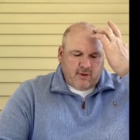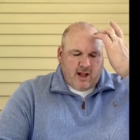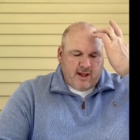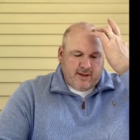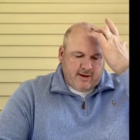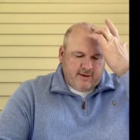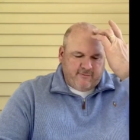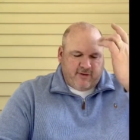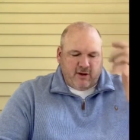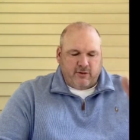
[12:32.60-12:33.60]
and then
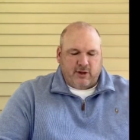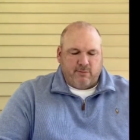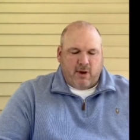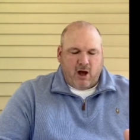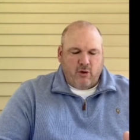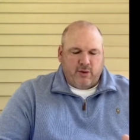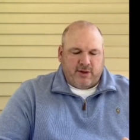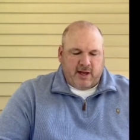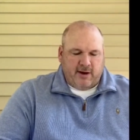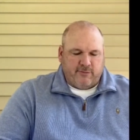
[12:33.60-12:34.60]
filled the bow
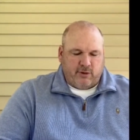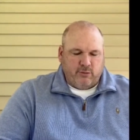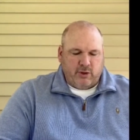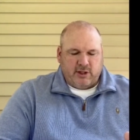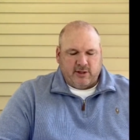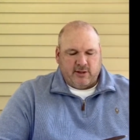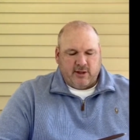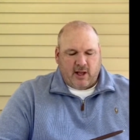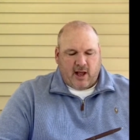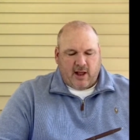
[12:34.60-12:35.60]
with Ephraim, which is
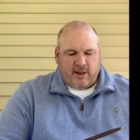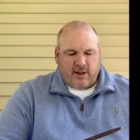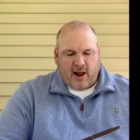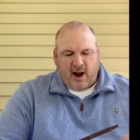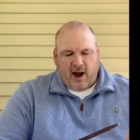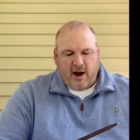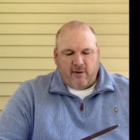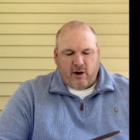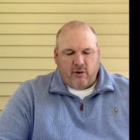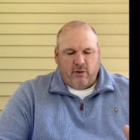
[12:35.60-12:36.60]
the
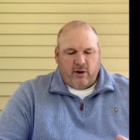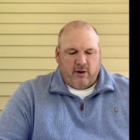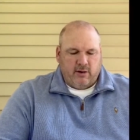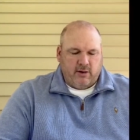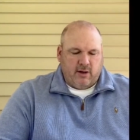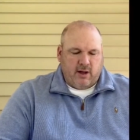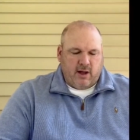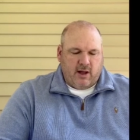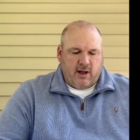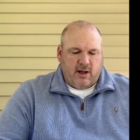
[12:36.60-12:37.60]
arrow,
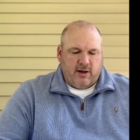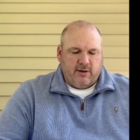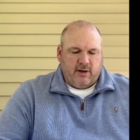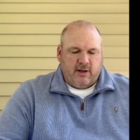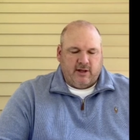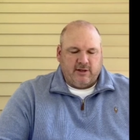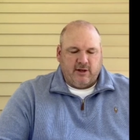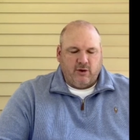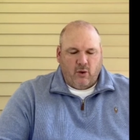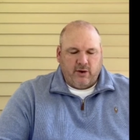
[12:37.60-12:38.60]
uh, is the
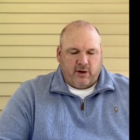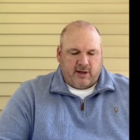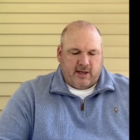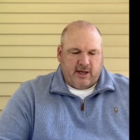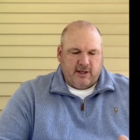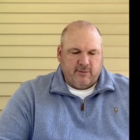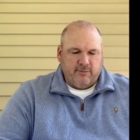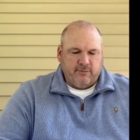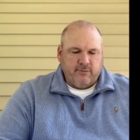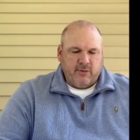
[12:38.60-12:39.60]
northern kingdom,
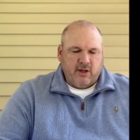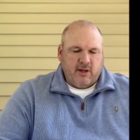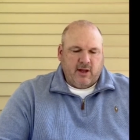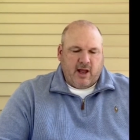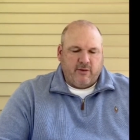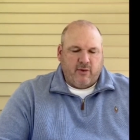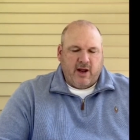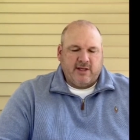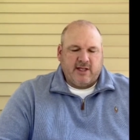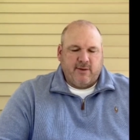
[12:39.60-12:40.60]
and
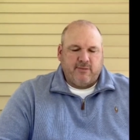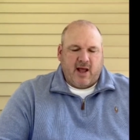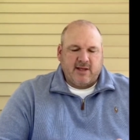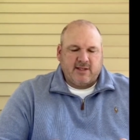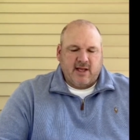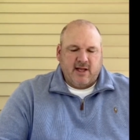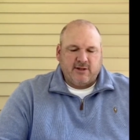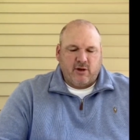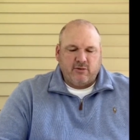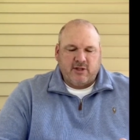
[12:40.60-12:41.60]
raised up thy sons,
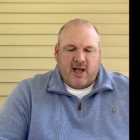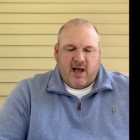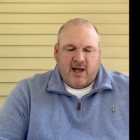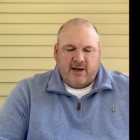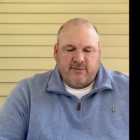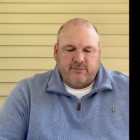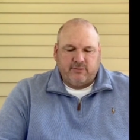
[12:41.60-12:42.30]
O Zion,